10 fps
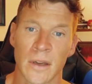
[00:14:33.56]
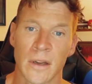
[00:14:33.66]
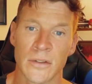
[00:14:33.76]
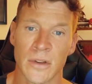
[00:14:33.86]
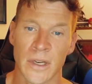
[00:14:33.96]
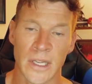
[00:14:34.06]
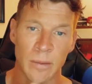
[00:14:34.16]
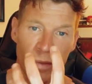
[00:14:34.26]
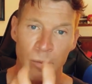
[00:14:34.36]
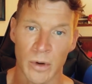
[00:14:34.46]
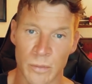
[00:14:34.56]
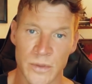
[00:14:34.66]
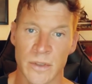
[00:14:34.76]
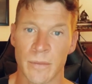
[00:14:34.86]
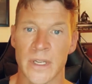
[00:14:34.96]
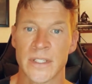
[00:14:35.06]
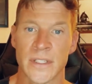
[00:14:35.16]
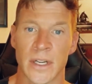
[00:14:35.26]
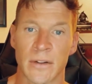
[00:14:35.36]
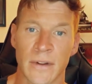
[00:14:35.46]
I'll try to keep the burps to
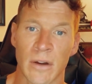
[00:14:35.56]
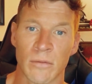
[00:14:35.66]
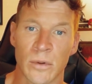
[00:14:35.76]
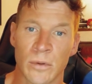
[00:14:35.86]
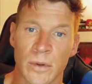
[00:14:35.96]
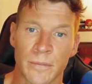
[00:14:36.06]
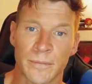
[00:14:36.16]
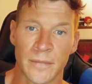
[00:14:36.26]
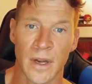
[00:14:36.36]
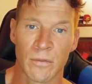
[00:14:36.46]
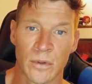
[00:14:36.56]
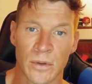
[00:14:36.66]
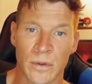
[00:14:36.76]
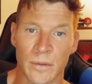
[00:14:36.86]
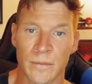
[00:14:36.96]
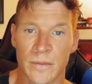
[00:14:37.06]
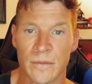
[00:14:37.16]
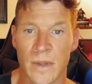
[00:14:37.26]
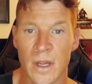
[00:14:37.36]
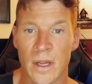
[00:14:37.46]
myself. How rude. How rude.
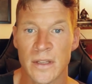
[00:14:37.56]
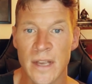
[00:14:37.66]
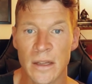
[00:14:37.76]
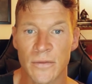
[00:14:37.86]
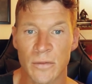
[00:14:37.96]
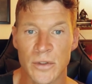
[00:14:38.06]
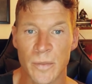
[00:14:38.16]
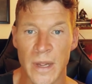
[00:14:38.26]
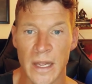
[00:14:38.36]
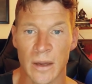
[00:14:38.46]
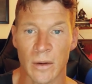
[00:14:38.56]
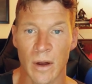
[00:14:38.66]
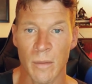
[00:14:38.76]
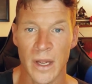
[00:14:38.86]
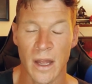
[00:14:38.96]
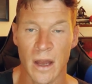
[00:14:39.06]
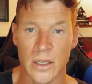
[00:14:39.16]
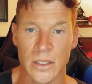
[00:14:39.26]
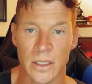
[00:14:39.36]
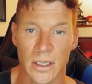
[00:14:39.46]
Sally from Japan. Oh, my
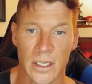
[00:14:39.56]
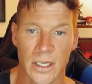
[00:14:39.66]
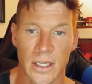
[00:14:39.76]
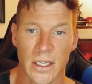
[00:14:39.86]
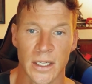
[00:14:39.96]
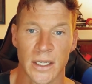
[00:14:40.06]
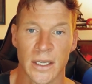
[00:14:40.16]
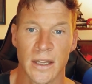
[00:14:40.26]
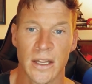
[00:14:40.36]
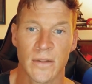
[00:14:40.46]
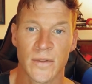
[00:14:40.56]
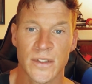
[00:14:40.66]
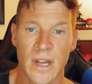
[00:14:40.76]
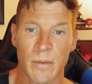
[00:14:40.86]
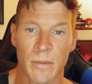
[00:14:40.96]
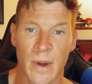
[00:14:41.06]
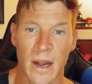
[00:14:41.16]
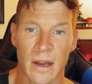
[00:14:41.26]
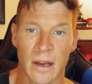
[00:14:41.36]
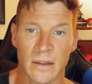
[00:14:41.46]
gosh. Thank you for stopping
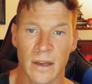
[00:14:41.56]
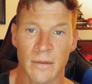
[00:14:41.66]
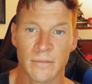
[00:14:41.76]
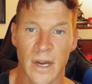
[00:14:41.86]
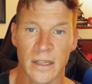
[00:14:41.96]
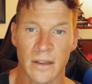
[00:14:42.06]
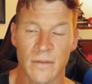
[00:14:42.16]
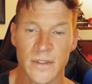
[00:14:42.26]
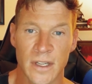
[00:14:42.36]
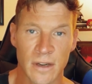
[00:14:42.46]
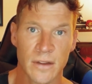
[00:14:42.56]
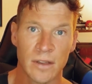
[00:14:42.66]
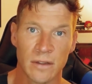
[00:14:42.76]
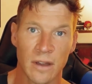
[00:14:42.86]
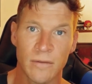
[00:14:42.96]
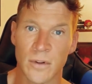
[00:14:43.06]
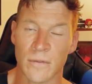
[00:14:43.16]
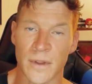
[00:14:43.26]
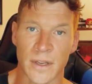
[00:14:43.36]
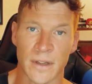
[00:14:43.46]
by. I, lo I love to hear that you love it
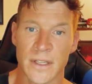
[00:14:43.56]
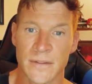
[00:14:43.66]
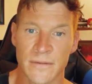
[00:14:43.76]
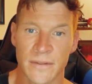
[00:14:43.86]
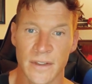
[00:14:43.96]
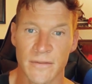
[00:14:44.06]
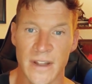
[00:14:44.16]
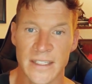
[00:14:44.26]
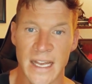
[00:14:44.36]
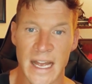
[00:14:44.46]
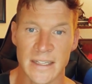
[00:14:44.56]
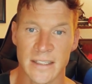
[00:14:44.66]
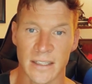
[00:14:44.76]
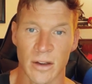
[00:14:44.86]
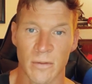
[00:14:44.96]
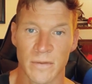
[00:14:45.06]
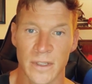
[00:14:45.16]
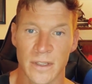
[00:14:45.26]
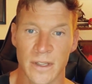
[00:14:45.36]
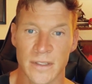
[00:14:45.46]
over there. That's fantastic.
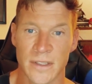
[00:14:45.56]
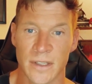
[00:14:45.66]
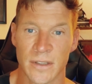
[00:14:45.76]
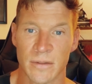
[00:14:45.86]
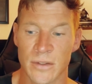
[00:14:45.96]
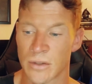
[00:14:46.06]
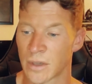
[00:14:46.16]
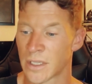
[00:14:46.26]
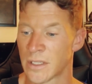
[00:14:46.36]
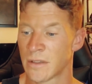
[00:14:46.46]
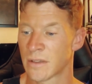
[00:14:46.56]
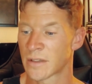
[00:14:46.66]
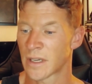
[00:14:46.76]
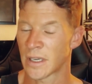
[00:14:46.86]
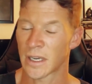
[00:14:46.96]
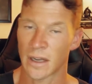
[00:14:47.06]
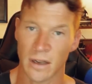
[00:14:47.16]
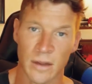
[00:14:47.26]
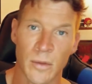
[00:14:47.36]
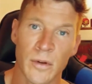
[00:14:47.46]
Hopefully that uh, you enjoyed
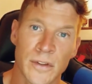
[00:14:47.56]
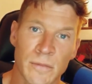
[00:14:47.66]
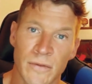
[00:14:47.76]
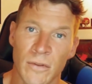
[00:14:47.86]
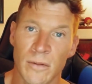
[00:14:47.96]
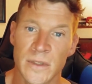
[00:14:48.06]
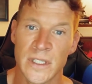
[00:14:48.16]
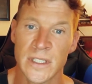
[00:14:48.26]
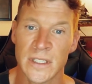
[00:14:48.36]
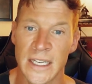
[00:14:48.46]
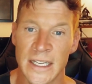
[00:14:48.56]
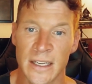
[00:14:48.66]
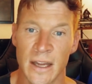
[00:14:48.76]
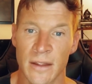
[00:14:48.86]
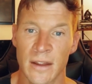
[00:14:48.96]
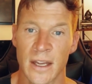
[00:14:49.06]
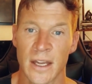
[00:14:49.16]
Sayaka Akimoto's performance as Lady Death.